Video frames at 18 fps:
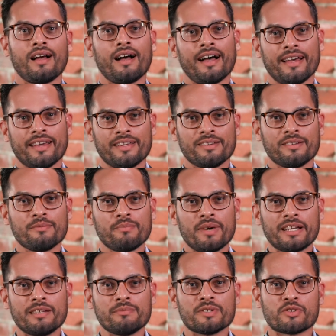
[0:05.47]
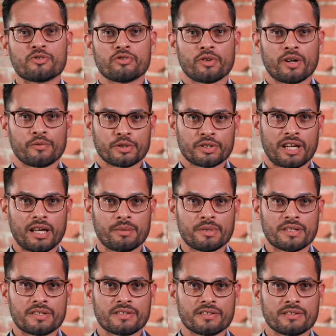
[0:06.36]
Hi, my name is Trevor
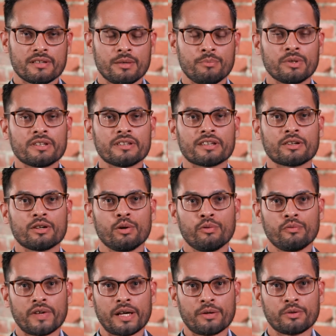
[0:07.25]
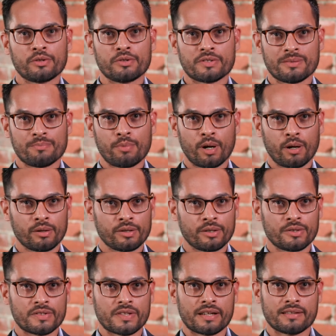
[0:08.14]
Thomas. I'm one of the co-founders and
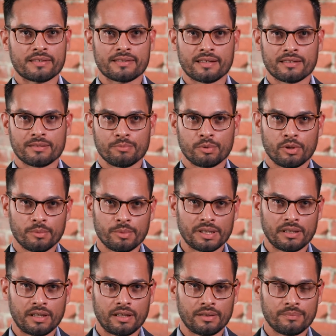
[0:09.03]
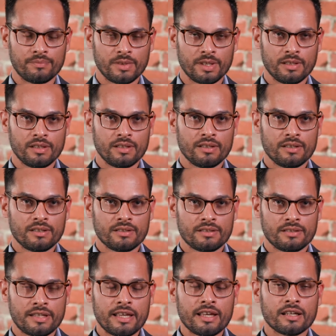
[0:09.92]
partners at Ascent Employment Law.
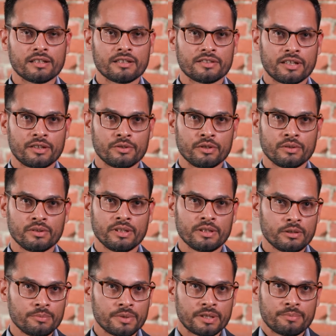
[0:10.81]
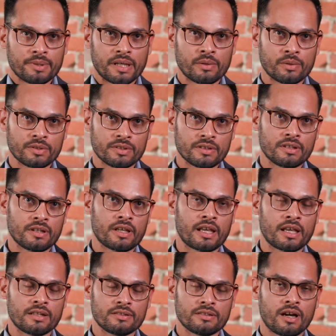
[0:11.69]
Today I'm going to tell you a little bit about
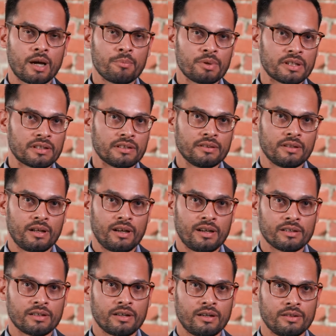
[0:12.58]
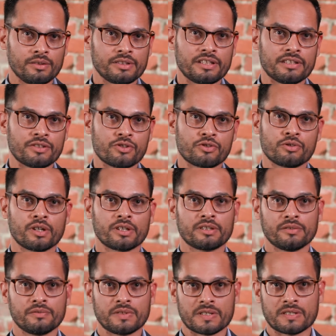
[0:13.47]
a topic in law called
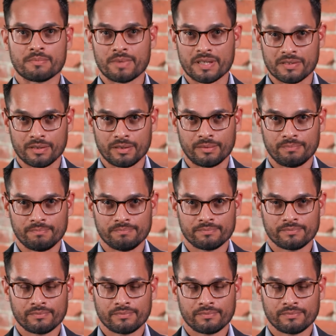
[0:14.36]
constructive dismissal.